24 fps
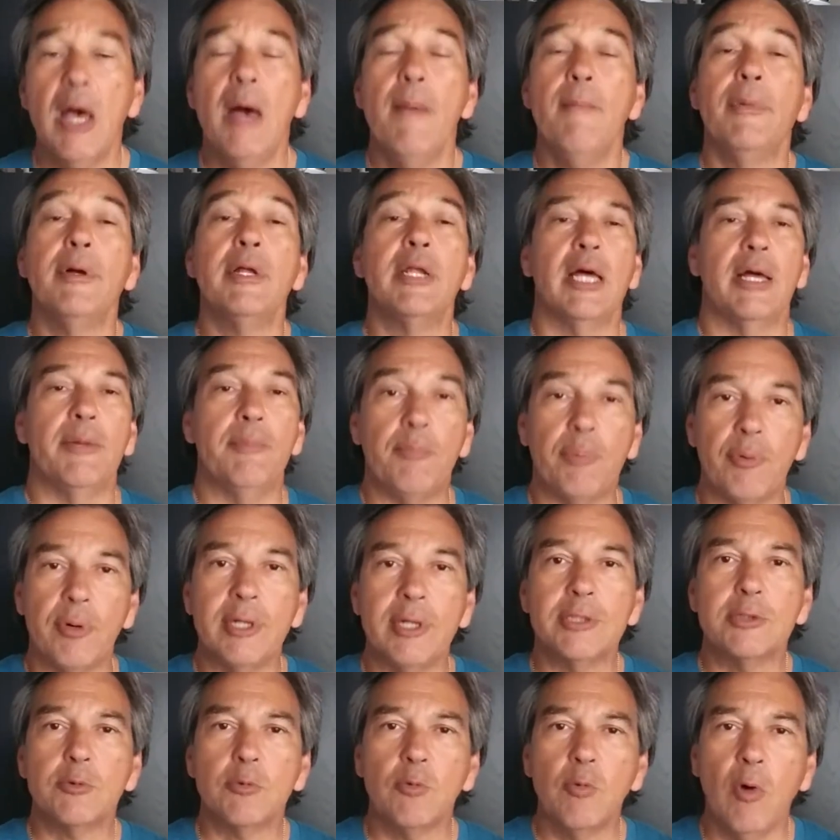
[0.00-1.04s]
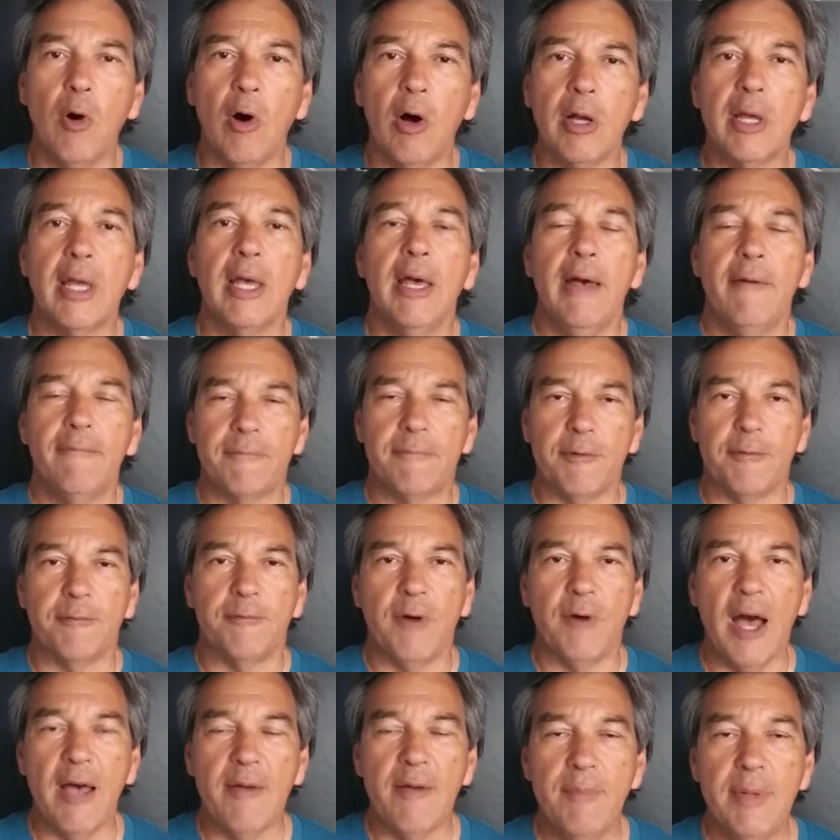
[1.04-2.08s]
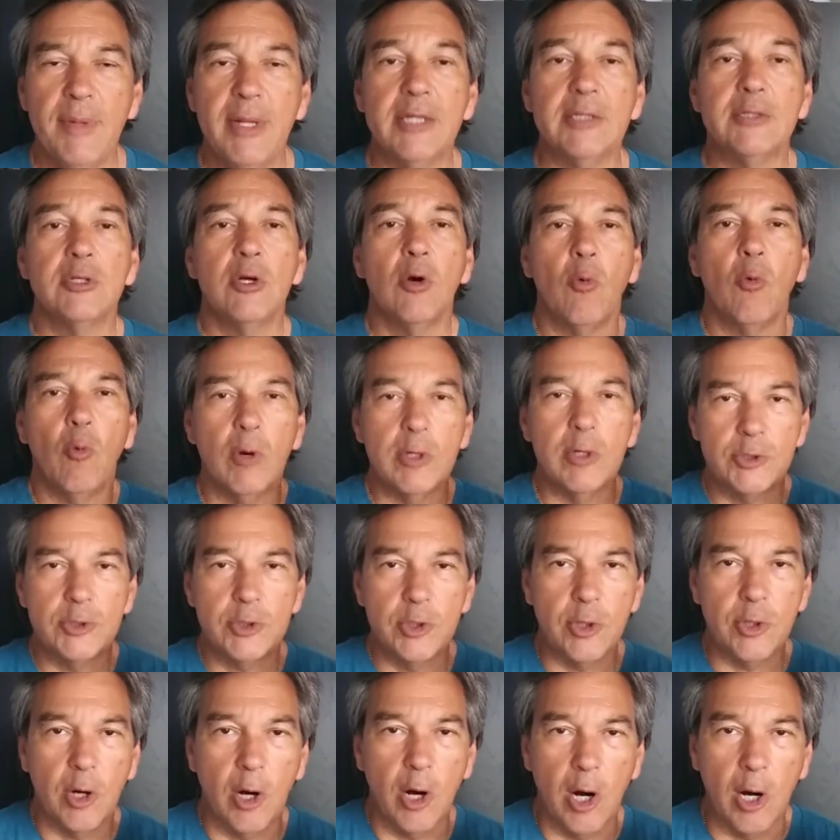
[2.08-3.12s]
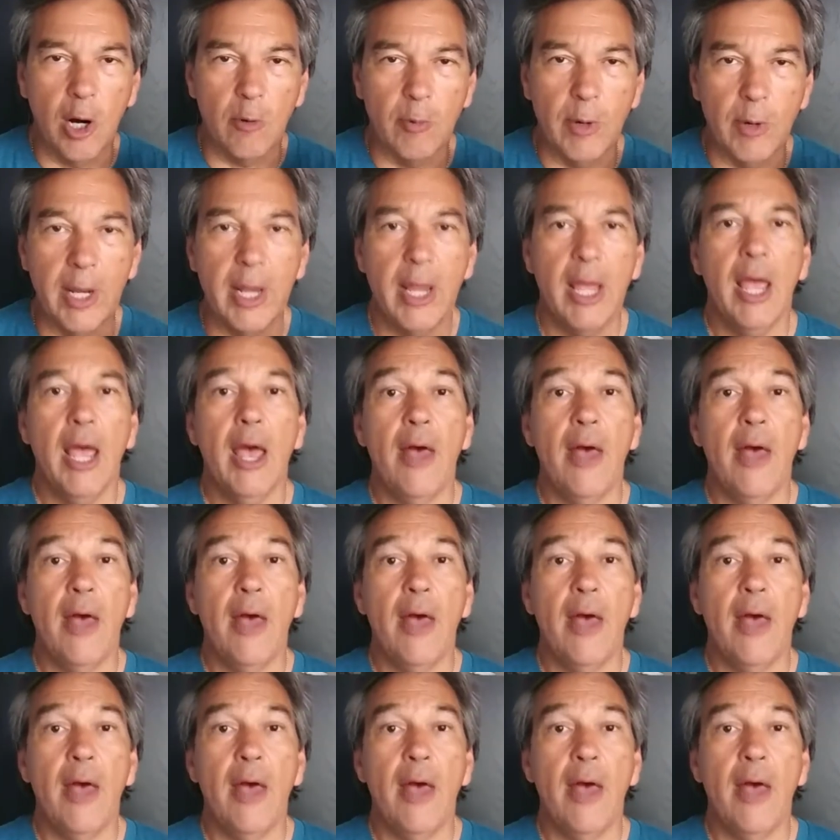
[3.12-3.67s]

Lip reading: but a brisk walk for 5 minutes, what's your heart rate?